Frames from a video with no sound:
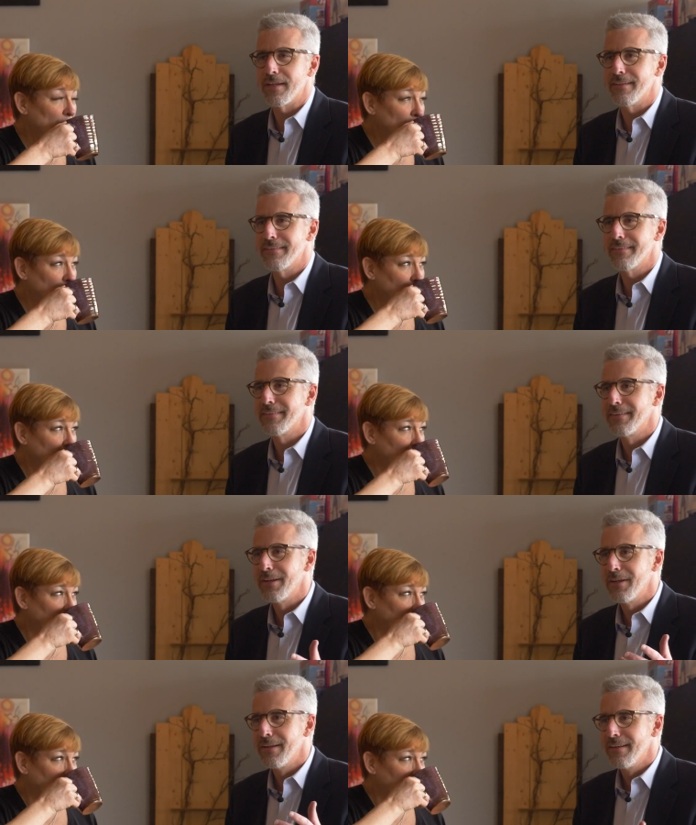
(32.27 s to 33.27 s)
Speaker 1: and
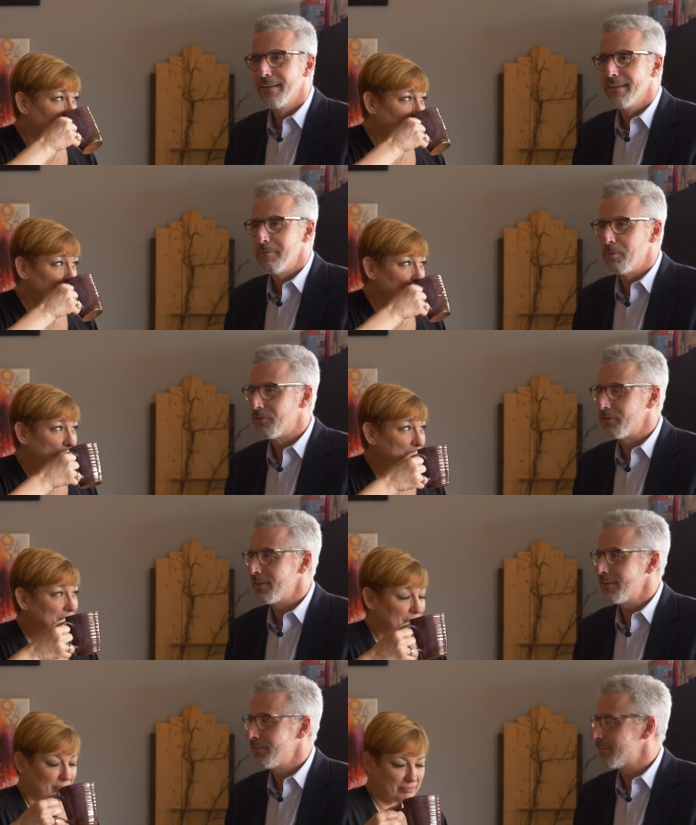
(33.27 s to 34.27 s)

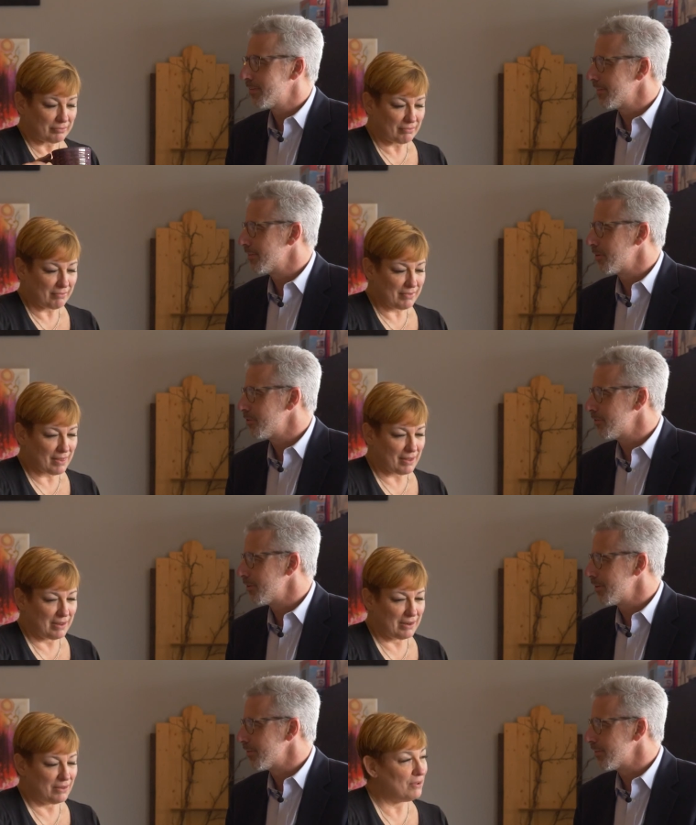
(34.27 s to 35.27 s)
businesses such as
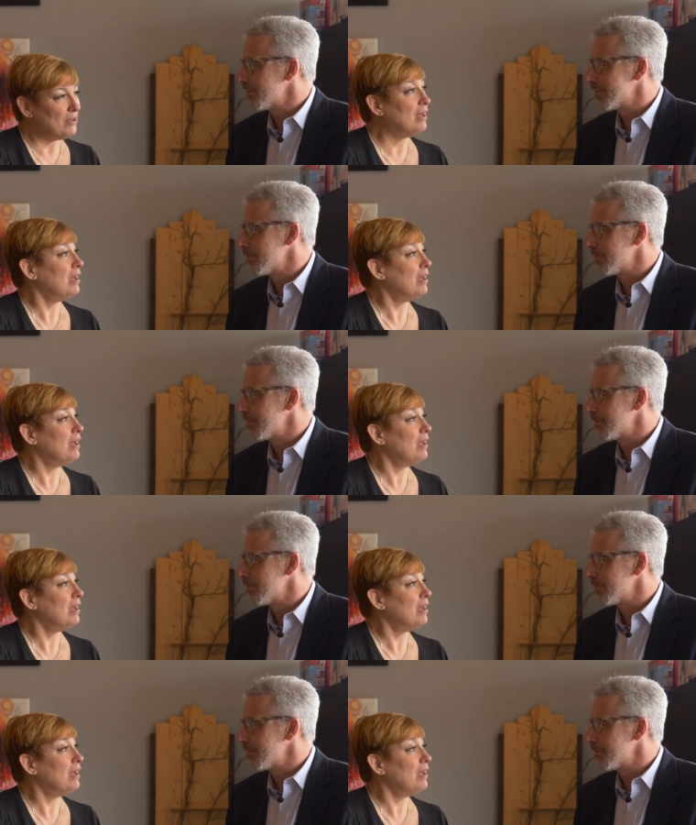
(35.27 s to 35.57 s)
yours is